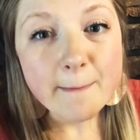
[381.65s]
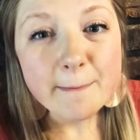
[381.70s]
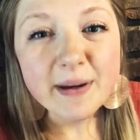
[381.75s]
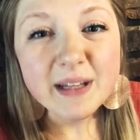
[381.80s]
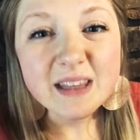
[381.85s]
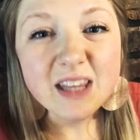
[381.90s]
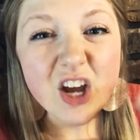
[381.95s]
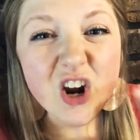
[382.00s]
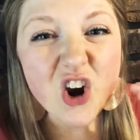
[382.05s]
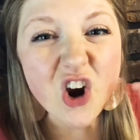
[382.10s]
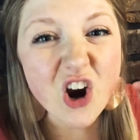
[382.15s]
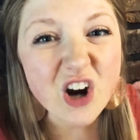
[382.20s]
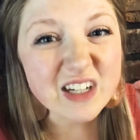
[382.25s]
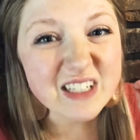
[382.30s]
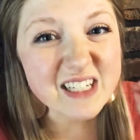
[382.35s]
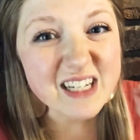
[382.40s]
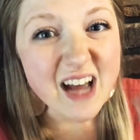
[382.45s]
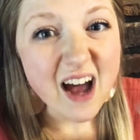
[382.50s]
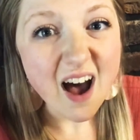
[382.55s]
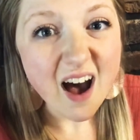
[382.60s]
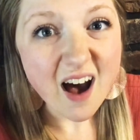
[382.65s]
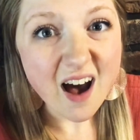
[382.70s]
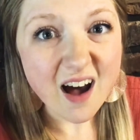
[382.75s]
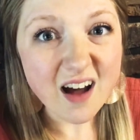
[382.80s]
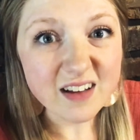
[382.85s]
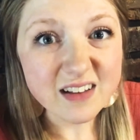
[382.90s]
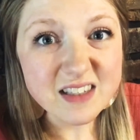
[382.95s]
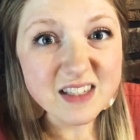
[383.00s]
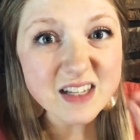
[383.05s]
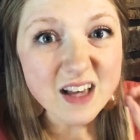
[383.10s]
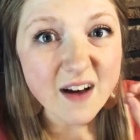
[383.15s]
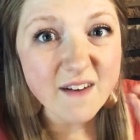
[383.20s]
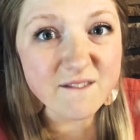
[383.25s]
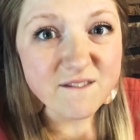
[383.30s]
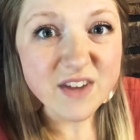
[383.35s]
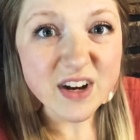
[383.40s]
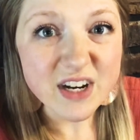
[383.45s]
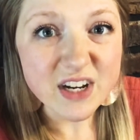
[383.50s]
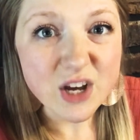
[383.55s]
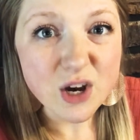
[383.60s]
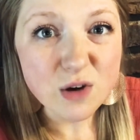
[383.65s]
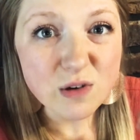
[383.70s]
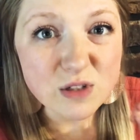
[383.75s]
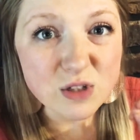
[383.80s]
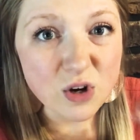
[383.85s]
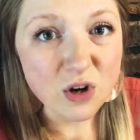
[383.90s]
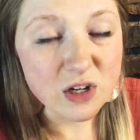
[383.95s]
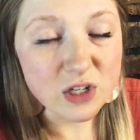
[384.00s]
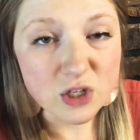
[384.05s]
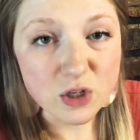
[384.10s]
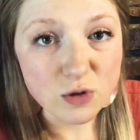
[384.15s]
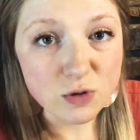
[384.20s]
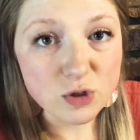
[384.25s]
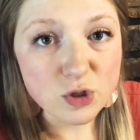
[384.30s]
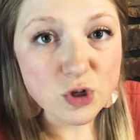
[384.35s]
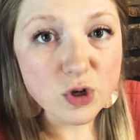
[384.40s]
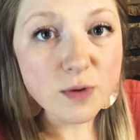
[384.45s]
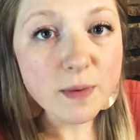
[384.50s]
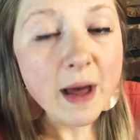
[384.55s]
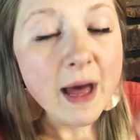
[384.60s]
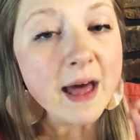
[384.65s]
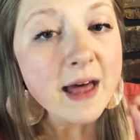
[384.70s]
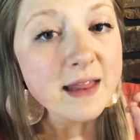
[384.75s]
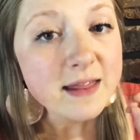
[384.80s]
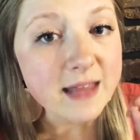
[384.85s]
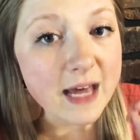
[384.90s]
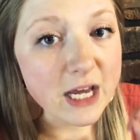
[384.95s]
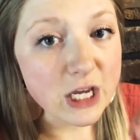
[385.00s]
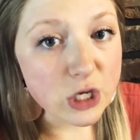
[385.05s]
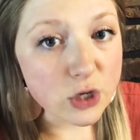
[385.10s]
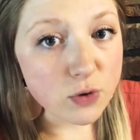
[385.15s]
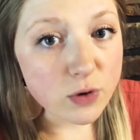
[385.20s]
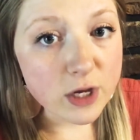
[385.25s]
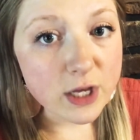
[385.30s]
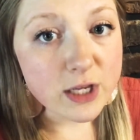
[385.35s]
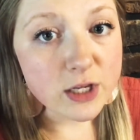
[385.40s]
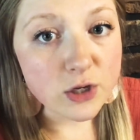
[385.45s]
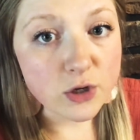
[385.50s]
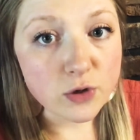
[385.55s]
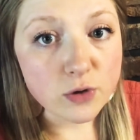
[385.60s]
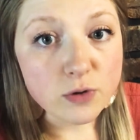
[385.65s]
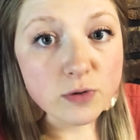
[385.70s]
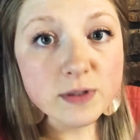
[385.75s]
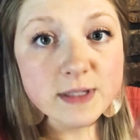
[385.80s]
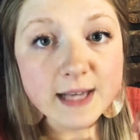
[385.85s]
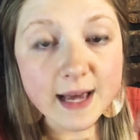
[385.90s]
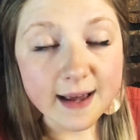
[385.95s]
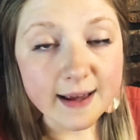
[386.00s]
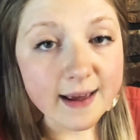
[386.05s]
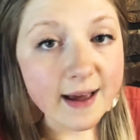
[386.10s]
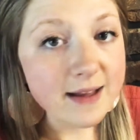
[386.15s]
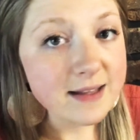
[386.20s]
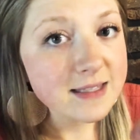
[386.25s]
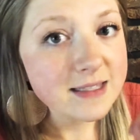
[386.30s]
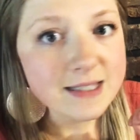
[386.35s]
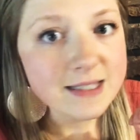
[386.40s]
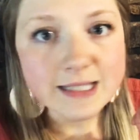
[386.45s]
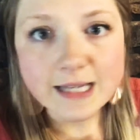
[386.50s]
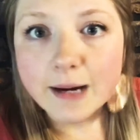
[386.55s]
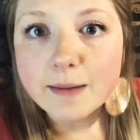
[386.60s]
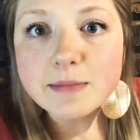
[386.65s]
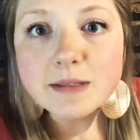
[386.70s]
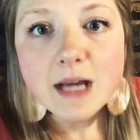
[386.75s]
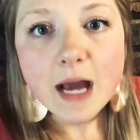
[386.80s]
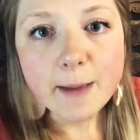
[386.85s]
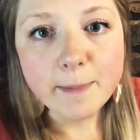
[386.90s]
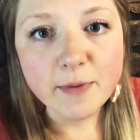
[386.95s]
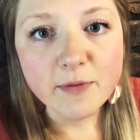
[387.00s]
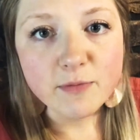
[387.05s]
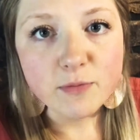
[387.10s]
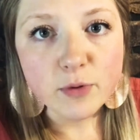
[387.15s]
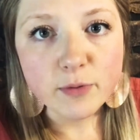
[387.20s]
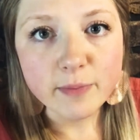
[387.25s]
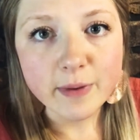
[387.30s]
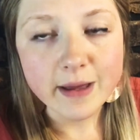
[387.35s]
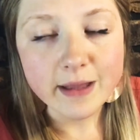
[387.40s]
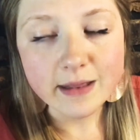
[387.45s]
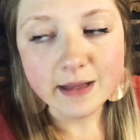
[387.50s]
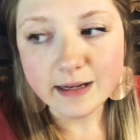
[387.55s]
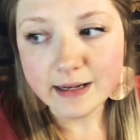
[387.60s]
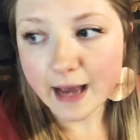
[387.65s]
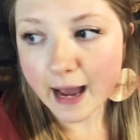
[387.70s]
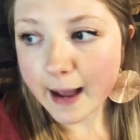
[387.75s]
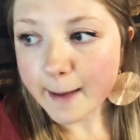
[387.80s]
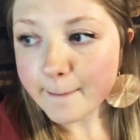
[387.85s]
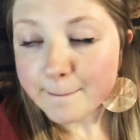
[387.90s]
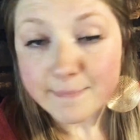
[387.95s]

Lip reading: but there are tons of videos on YouTube that you can use and get some type of movement in the day.